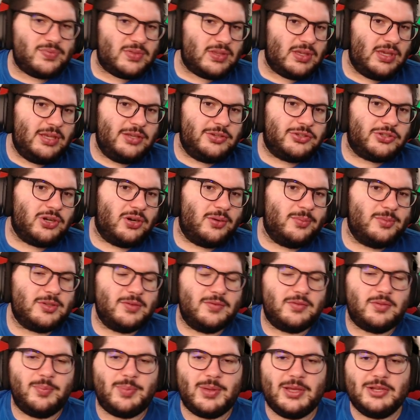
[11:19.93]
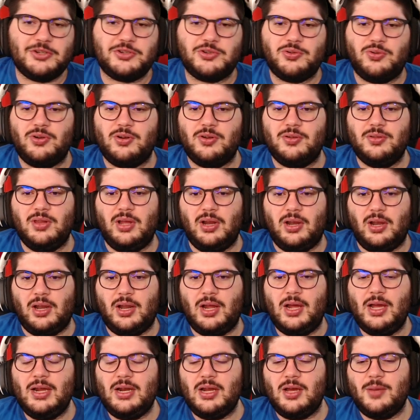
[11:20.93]
In terms of the bench order and the
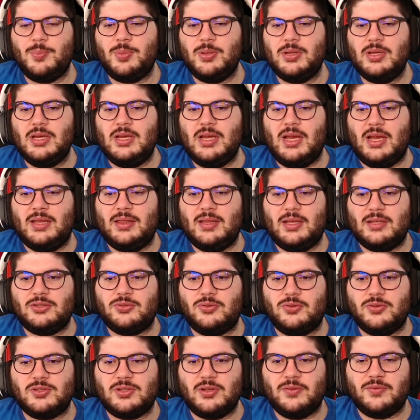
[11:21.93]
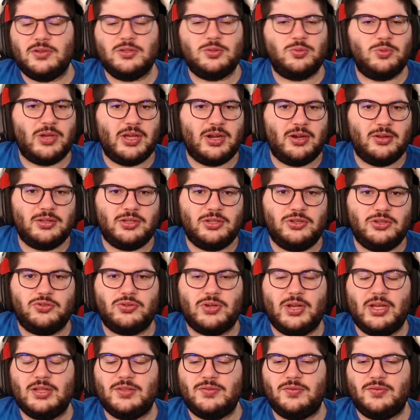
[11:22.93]
lineup and that sort of stuff, because we'll get onto the
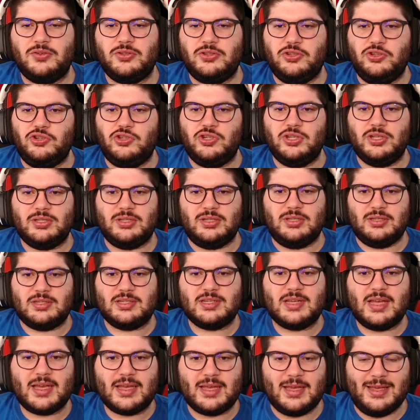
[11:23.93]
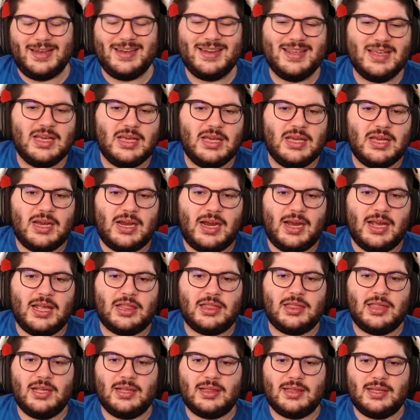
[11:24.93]
transfers in just a second, I
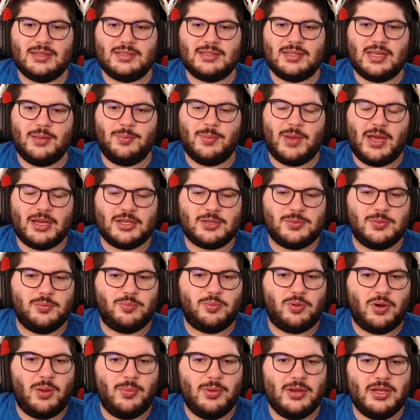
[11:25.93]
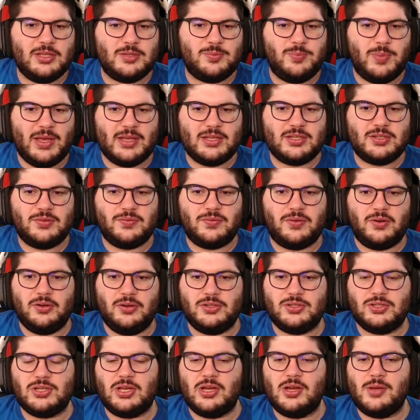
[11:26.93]
think that Saint-Maximin probably is best for a
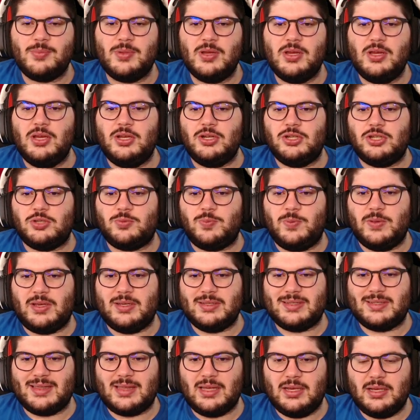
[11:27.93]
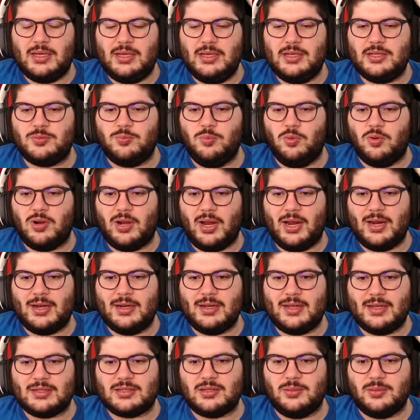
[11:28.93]
sub, just because I think he's more likely to
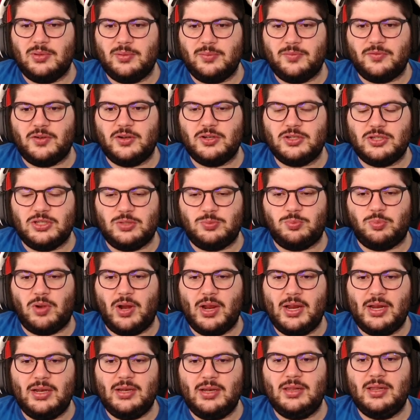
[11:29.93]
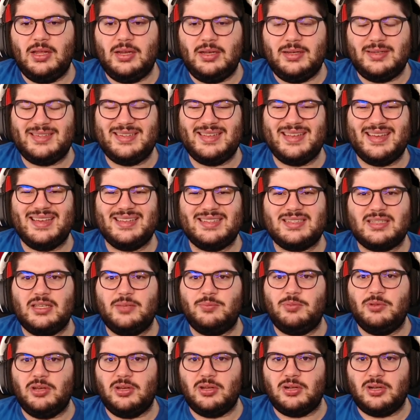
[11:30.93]
get something versus Brighton than Diaz
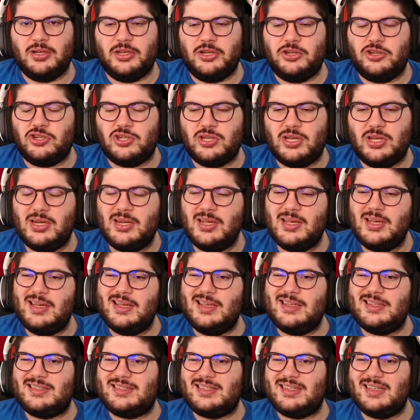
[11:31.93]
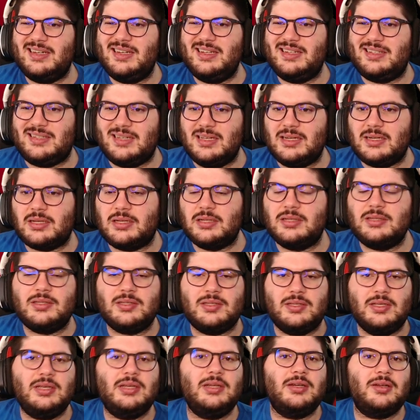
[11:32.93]
keeping a clean sheet. City did
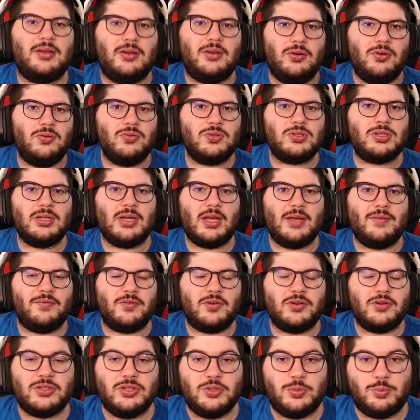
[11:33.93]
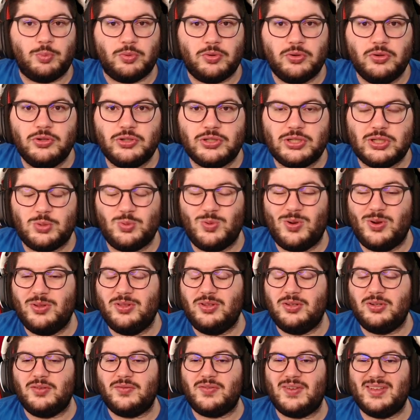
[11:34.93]
concede a goal tonight versus Bruges as well, and
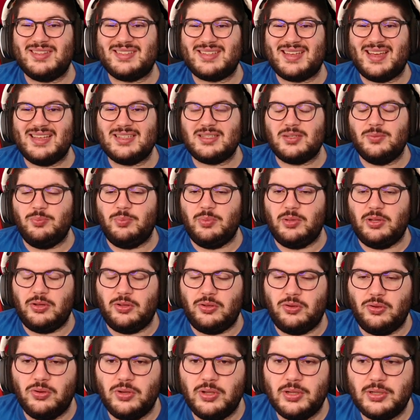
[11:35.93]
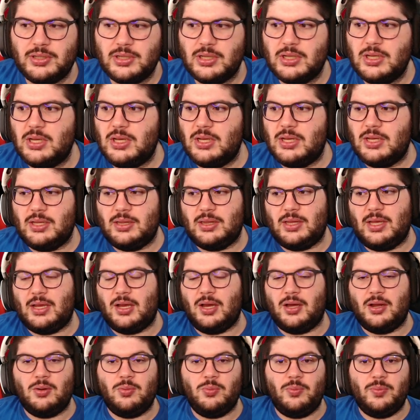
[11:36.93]
their defense hasn't been good. They
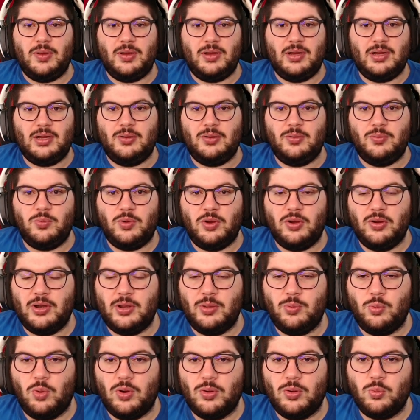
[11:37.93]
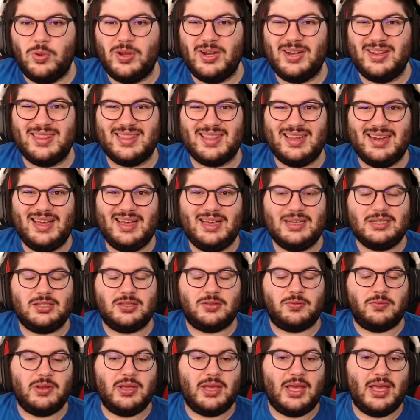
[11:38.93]
got only one win in the last
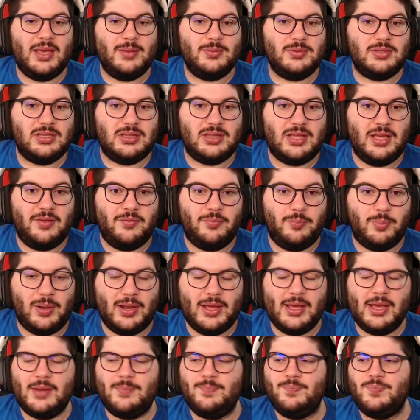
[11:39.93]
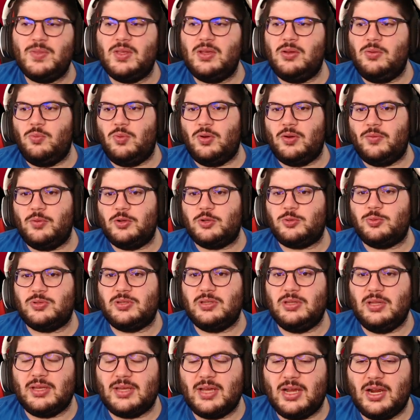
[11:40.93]
3 games that they've played, one of which was
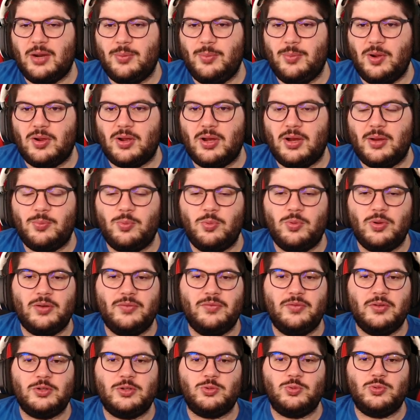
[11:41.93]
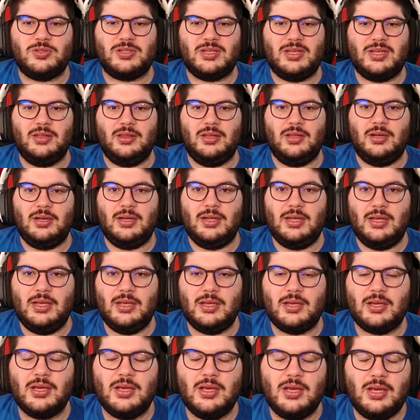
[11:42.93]
in the Carabao Cup, one of which was in the
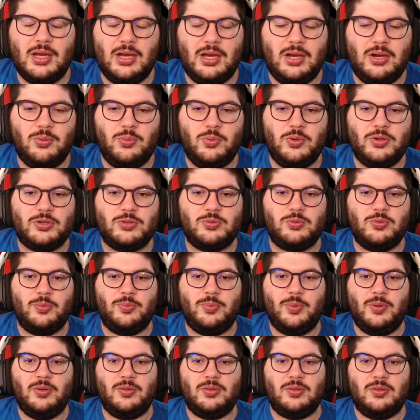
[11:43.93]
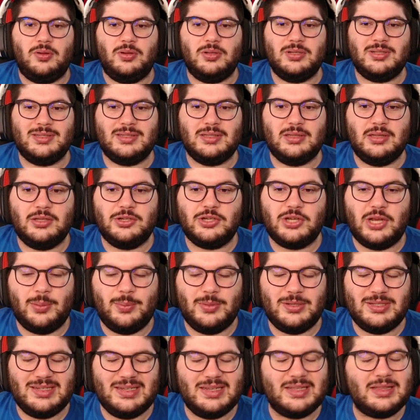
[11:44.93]
league, which were both losses in the
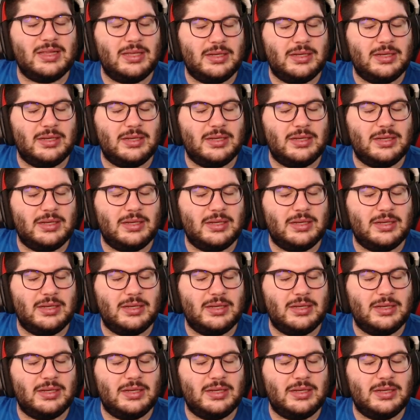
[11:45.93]
Champions League.